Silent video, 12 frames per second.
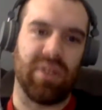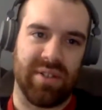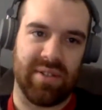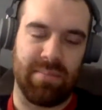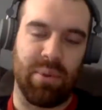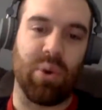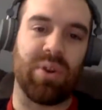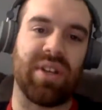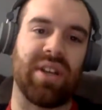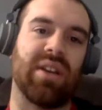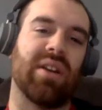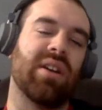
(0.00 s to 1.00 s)
It's
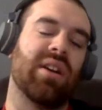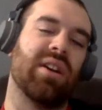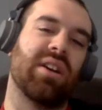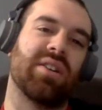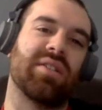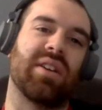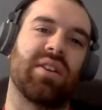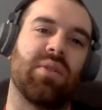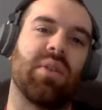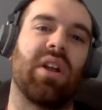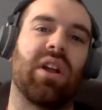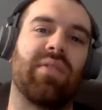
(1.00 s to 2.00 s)
sporting because they
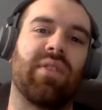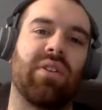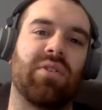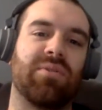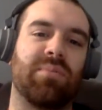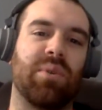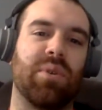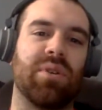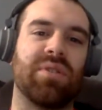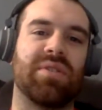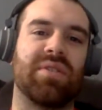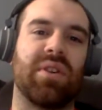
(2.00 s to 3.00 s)
do a lot of other sports.